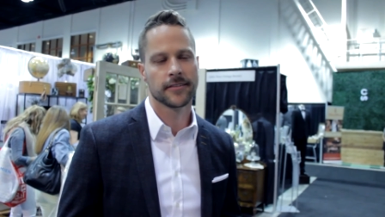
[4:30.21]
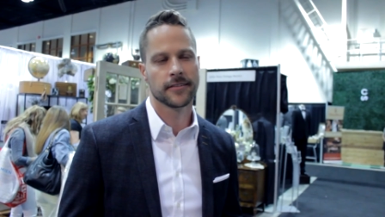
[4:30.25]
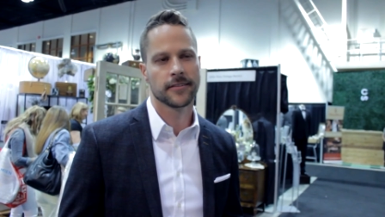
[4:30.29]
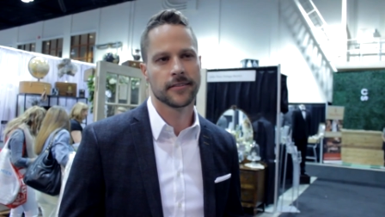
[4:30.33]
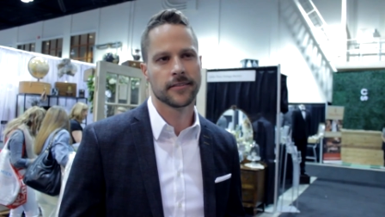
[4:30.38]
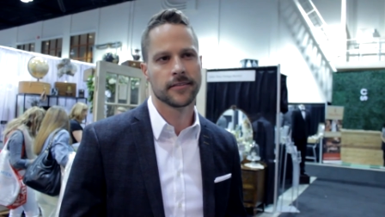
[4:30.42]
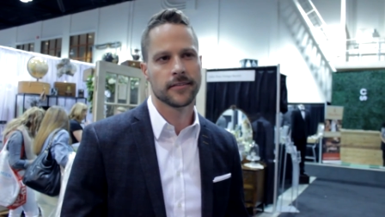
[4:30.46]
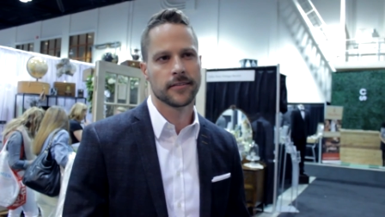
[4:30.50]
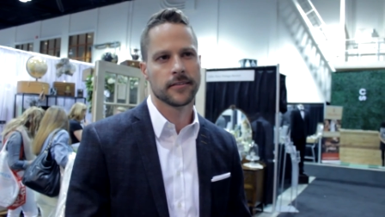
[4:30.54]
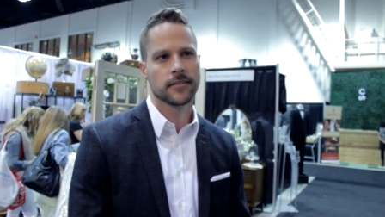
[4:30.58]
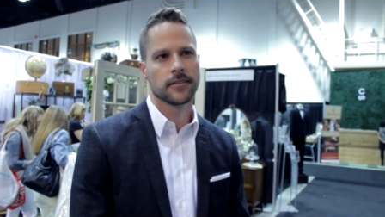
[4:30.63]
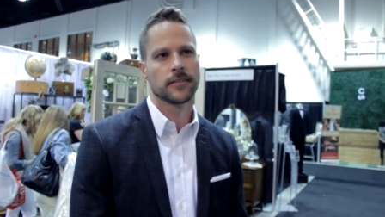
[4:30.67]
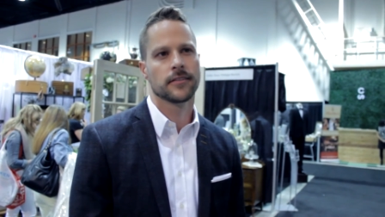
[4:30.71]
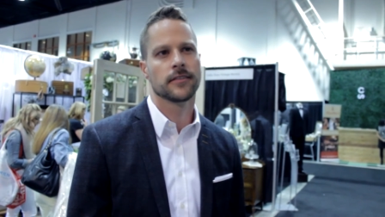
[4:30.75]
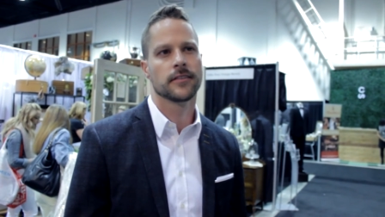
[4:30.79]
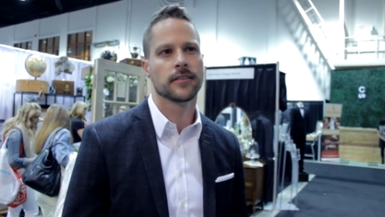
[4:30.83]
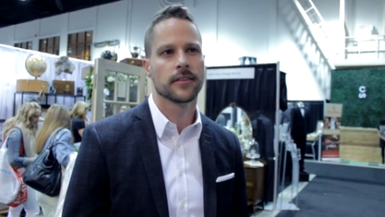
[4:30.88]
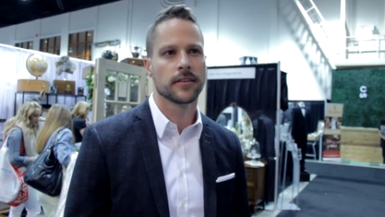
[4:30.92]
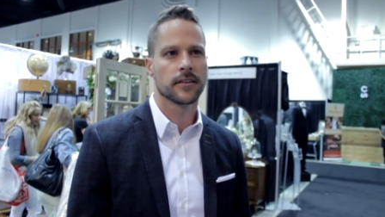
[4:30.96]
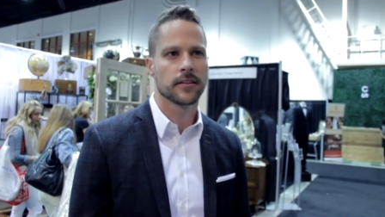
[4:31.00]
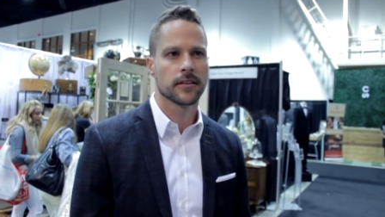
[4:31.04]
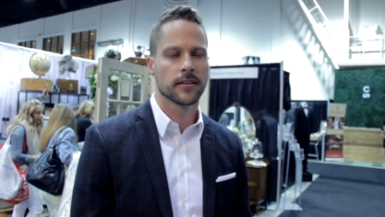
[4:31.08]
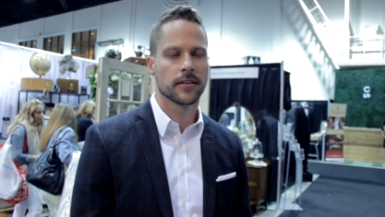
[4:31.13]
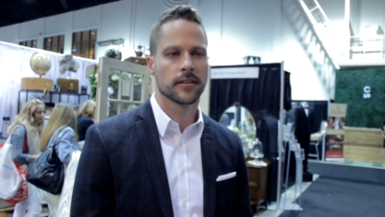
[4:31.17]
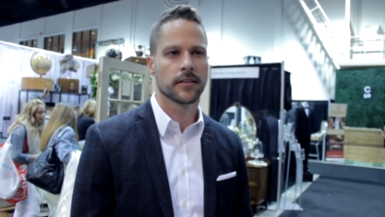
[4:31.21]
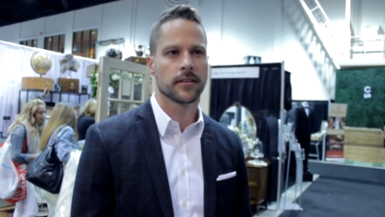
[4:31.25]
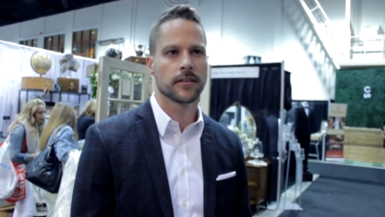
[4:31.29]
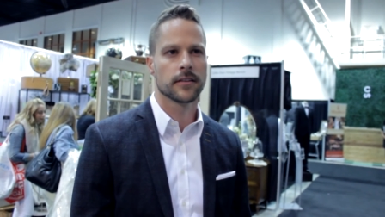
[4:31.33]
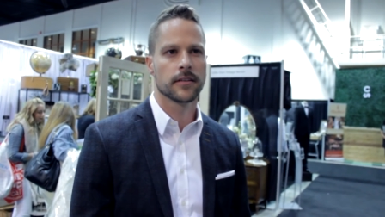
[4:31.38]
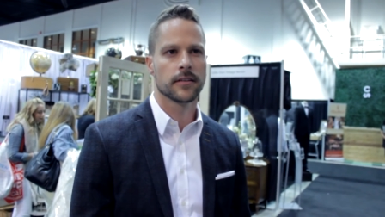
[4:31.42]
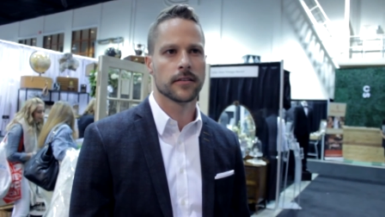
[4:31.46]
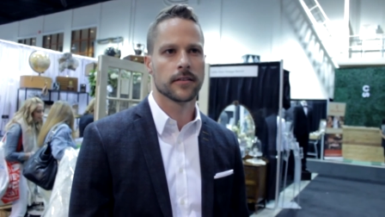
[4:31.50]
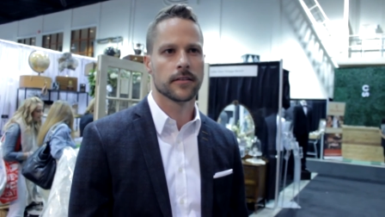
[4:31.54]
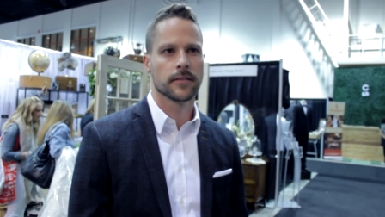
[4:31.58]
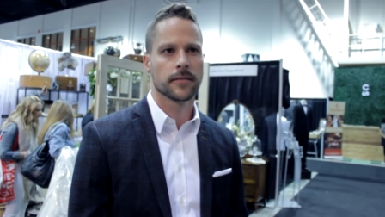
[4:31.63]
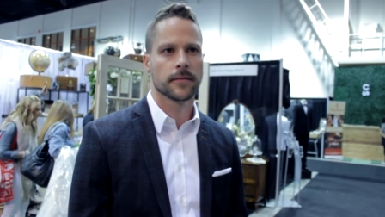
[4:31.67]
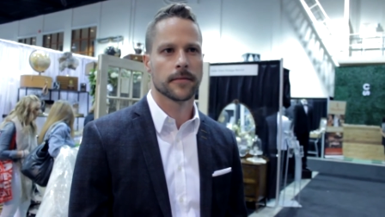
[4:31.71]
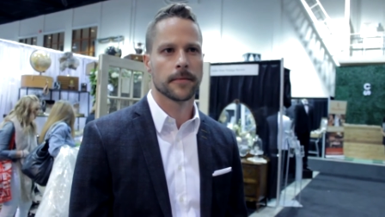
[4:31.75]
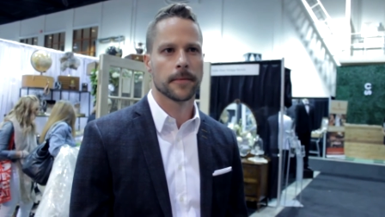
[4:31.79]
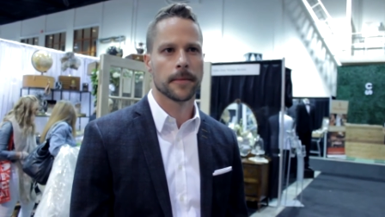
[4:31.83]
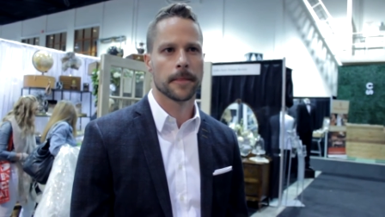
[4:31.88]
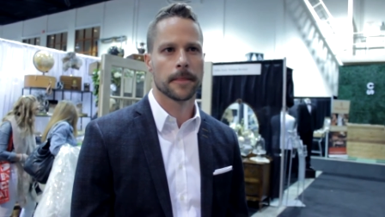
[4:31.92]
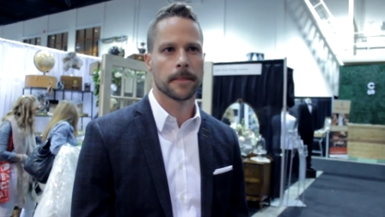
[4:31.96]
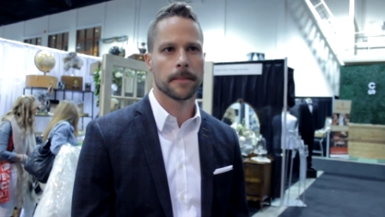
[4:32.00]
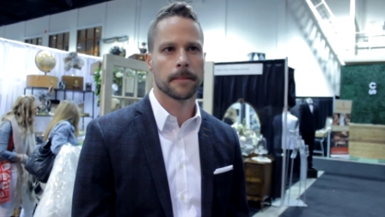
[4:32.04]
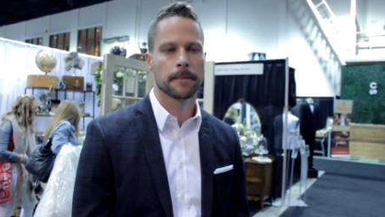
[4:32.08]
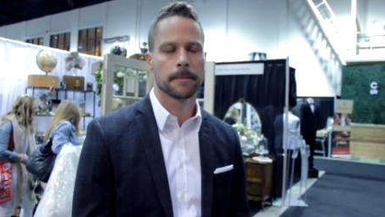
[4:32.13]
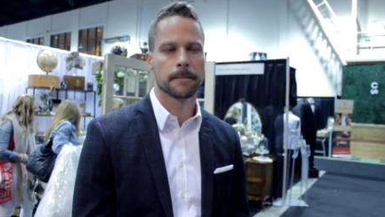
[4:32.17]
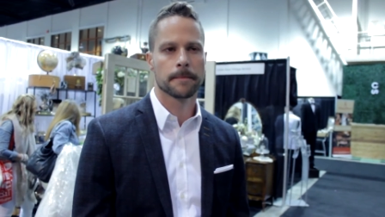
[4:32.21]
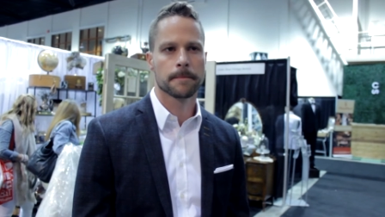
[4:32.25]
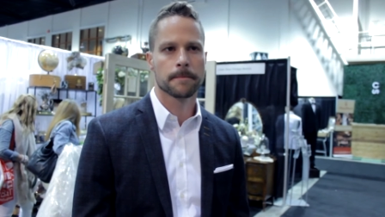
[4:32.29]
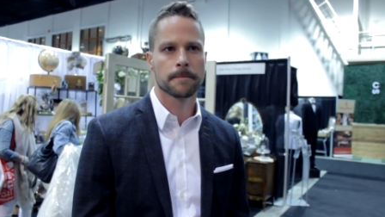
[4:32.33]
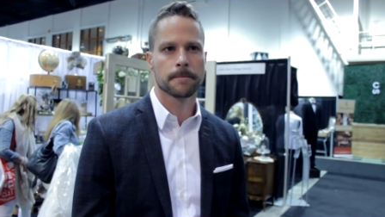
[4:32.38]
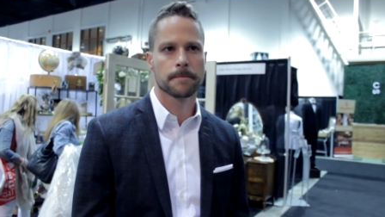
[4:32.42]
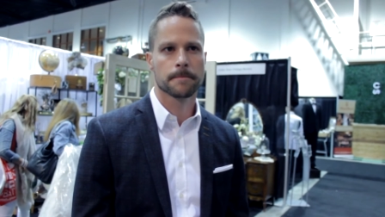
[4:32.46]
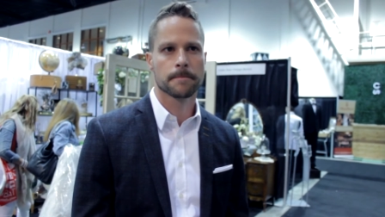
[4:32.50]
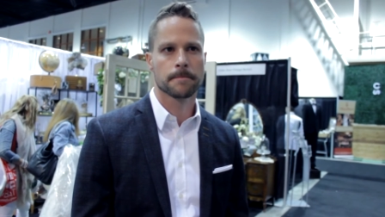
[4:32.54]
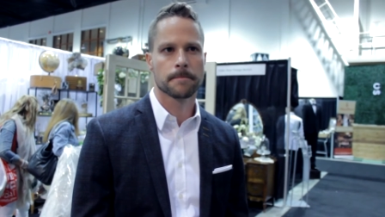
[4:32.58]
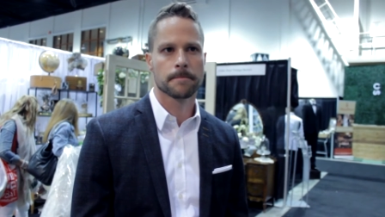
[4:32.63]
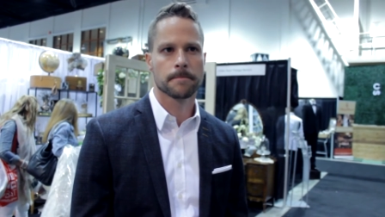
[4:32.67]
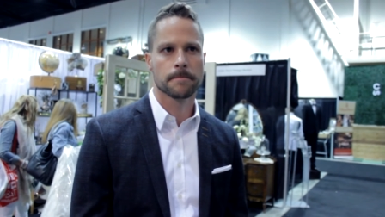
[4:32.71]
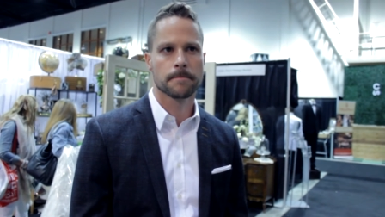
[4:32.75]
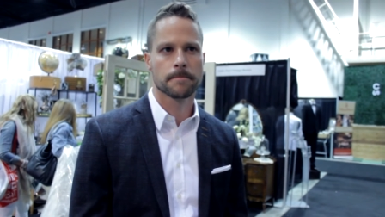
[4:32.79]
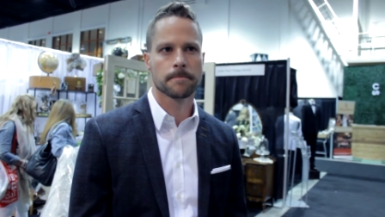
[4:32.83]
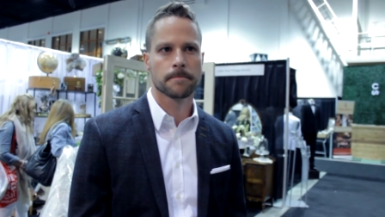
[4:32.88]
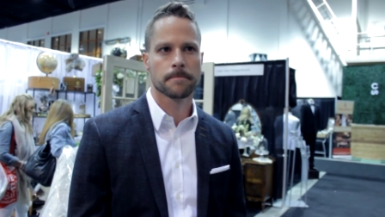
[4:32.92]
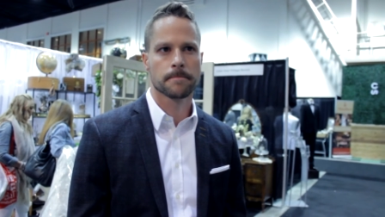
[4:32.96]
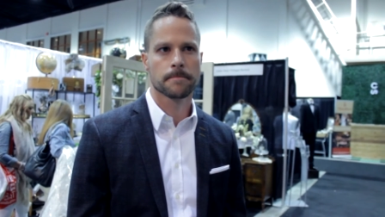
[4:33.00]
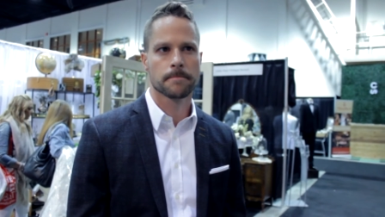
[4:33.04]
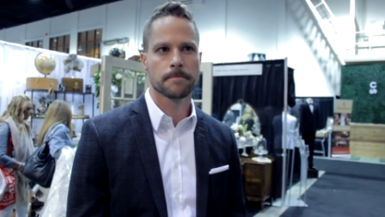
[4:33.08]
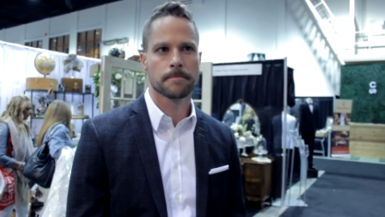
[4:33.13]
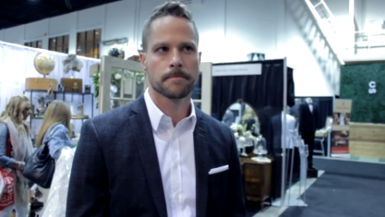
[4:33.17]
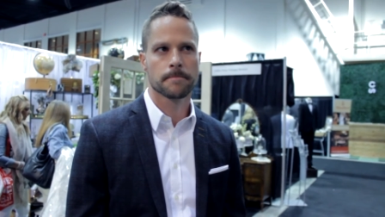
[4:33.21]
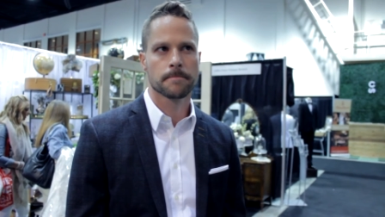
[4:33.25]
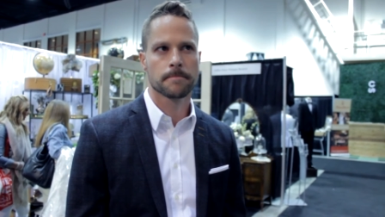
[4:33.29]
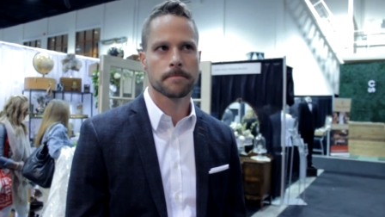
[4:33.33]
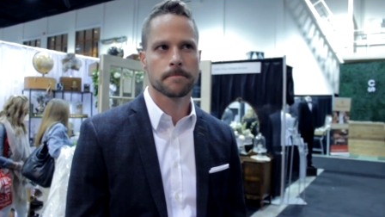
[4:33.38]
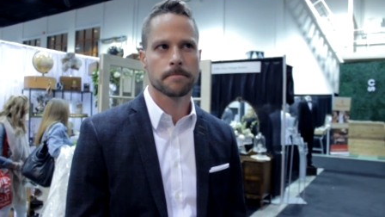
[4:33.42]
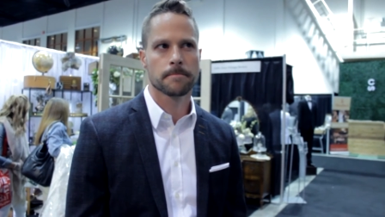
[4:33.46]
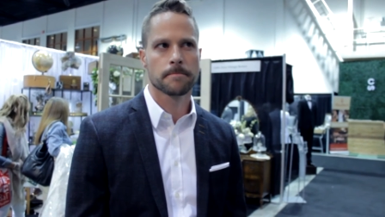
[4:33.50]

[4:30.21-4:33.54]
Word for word: Is there any one event that you've planned which makes you particularly proud?